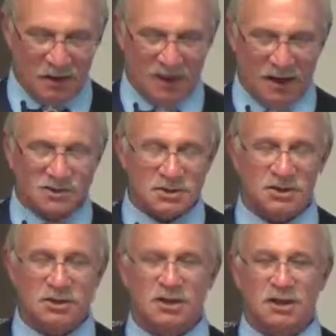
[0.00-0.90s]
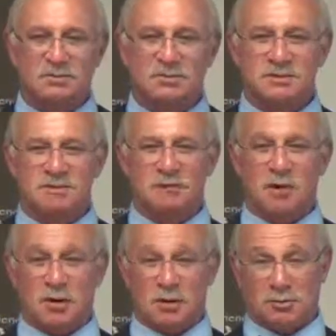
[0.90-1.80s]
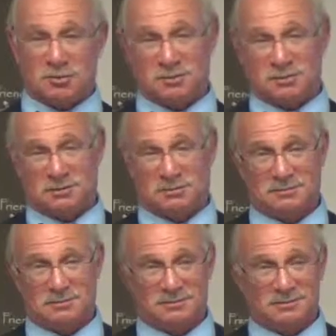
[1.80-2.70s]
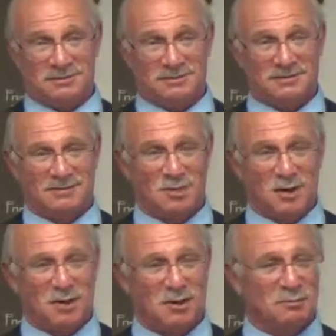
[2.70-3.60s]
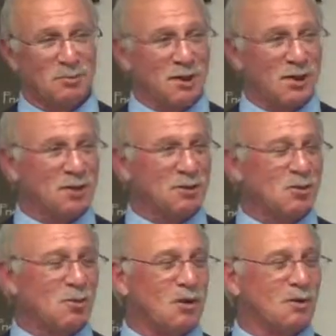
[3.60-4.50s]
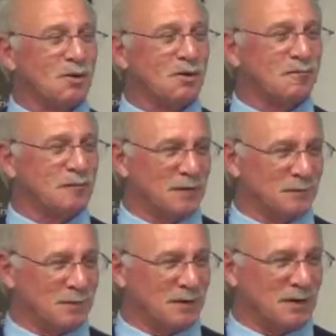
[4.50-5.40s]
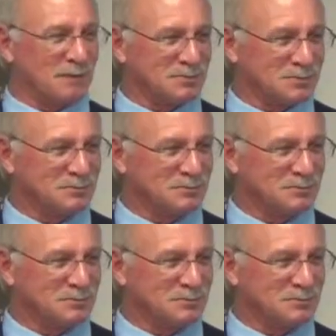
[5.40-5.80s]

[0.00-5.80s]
And she slips and falls wearing her brand new Walmart flip-flops.